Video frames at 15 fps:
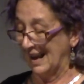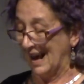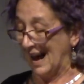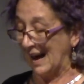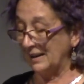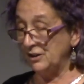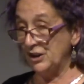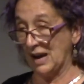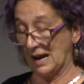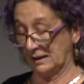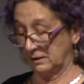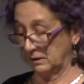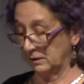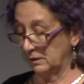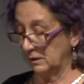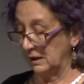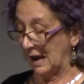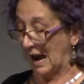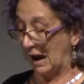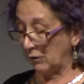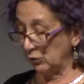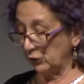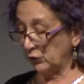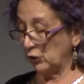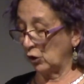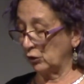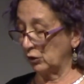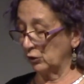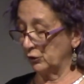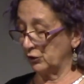And yet,
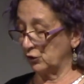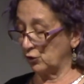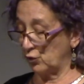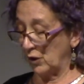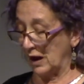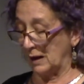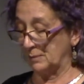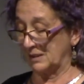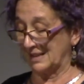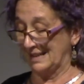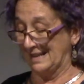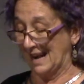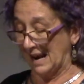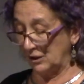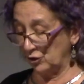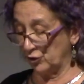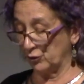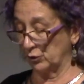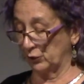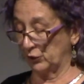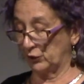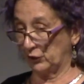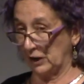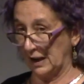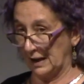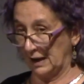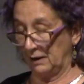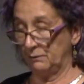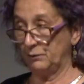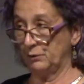Aristotle describes natural
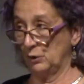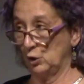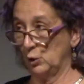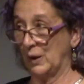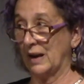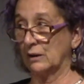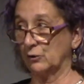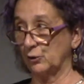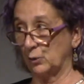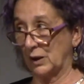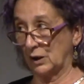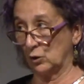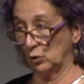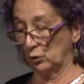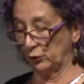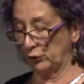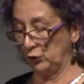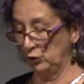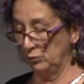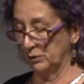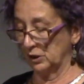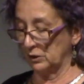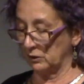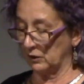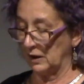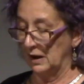slaves, who he elsewhere calls humans,